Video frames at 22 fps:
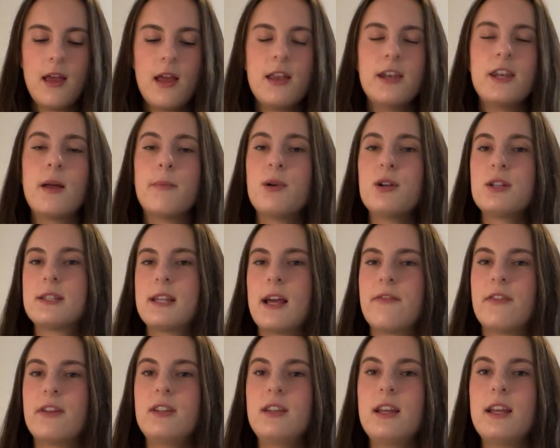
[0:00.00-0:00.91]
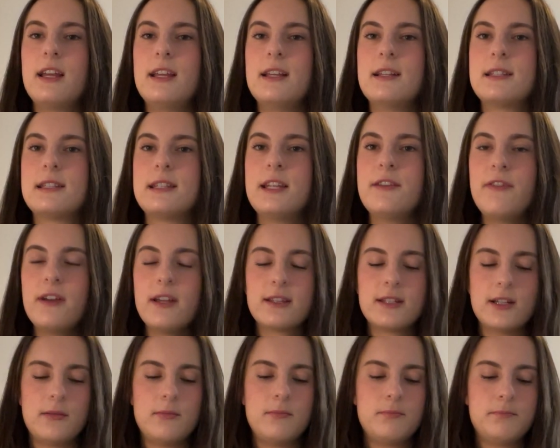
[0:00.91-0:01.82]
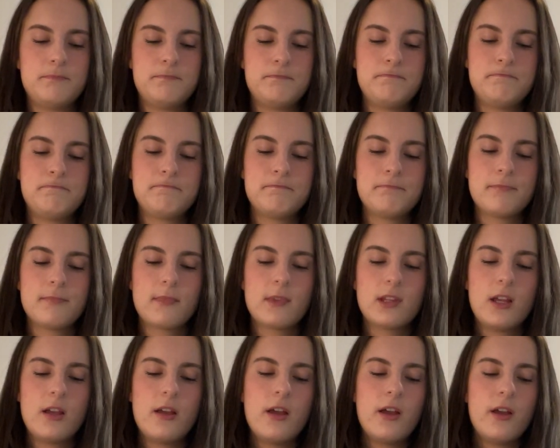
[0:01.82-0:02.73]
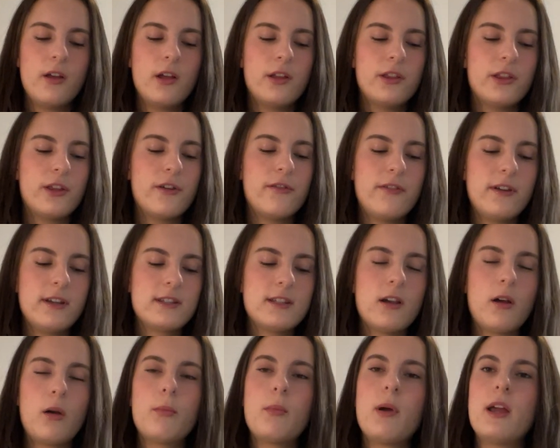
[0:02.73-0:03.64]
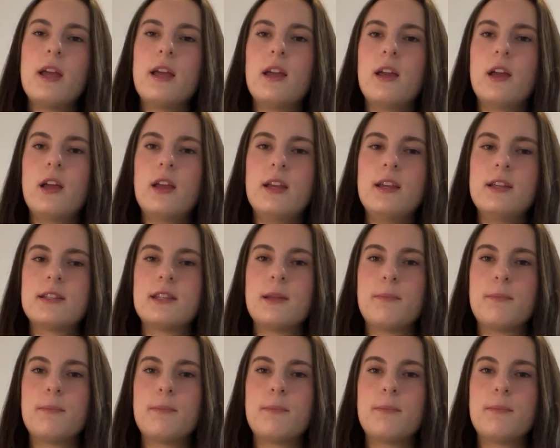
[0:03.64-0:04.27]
Number seven is the victim. The victim is the